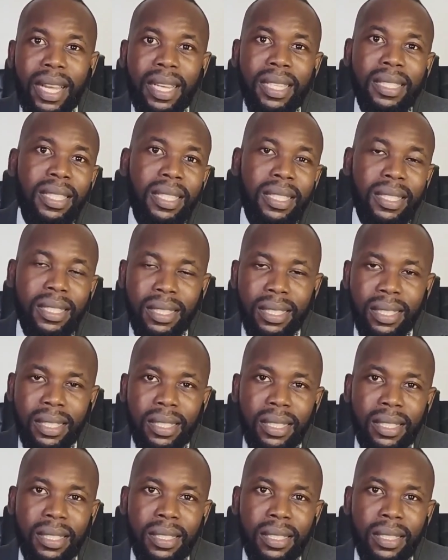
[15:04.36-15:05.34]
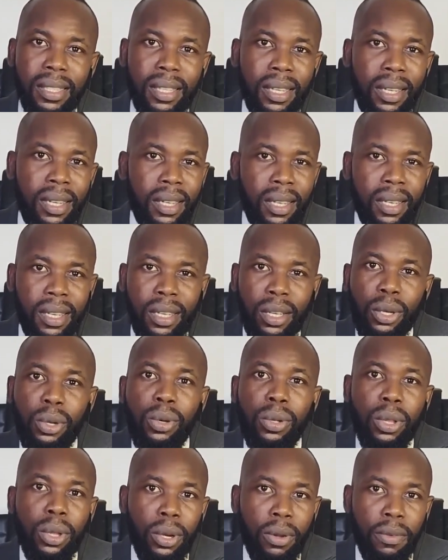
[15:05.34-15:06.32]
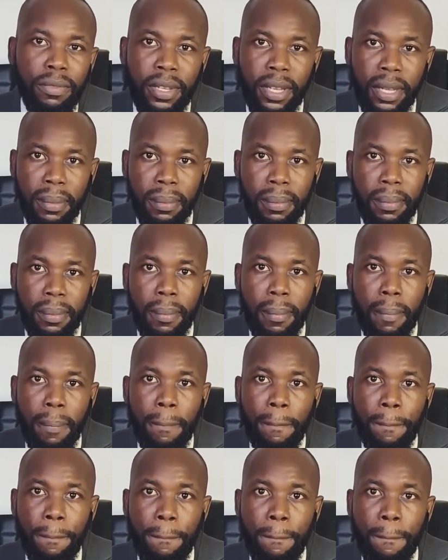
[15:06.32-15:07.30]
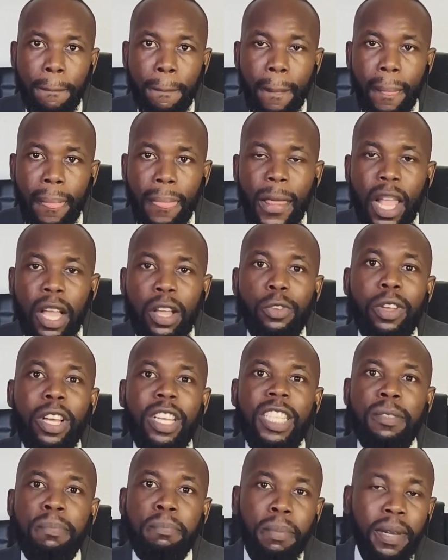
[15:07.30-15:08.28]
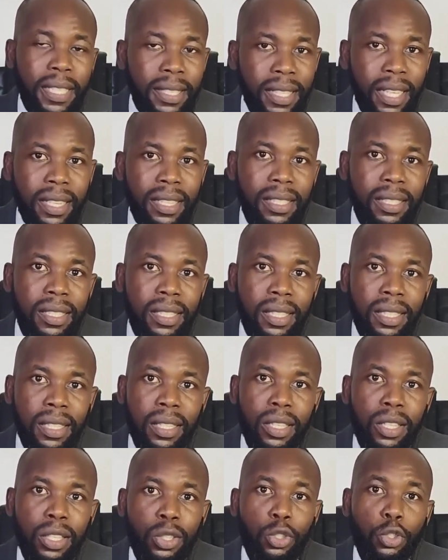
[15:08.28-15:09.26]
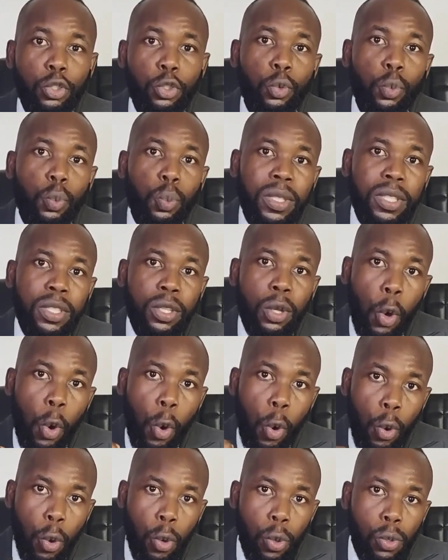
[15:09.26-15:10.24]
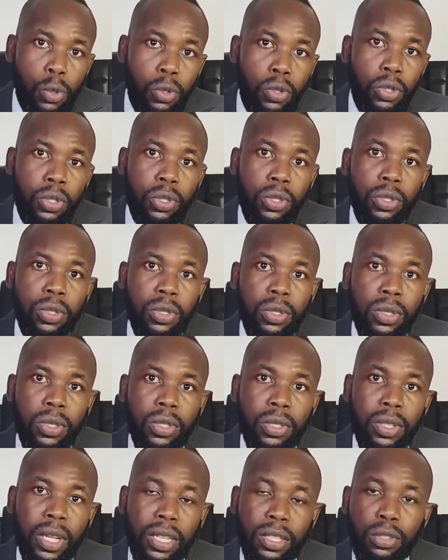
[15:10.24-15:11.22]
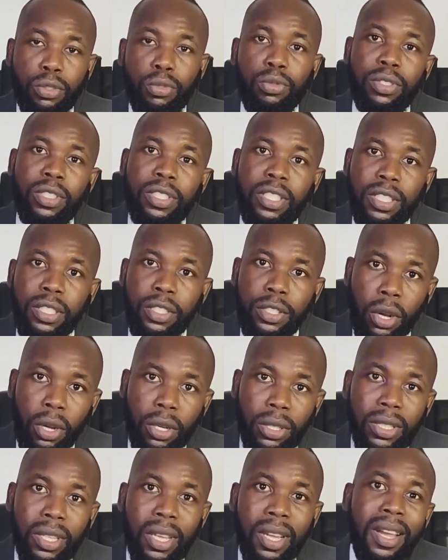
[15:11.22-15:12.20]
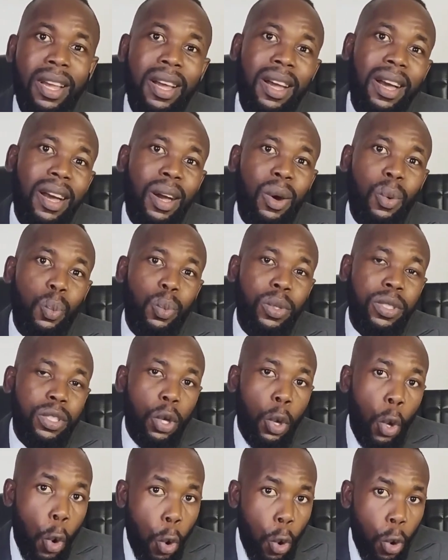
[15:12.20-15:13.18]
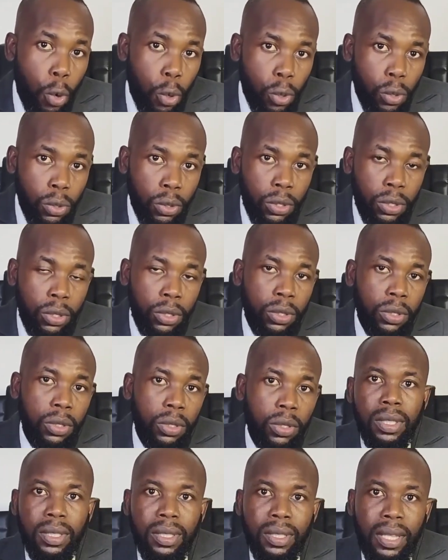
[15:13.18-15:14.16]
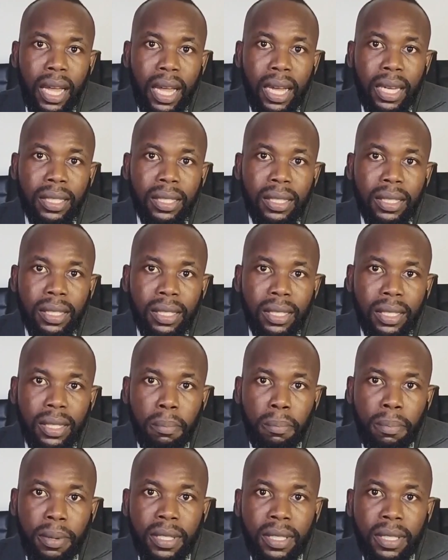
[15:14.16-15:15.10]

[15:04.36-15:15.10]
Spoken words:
licenses, a whole lot of them. You are expected to withhold, that is to deduct and withhold the tax, the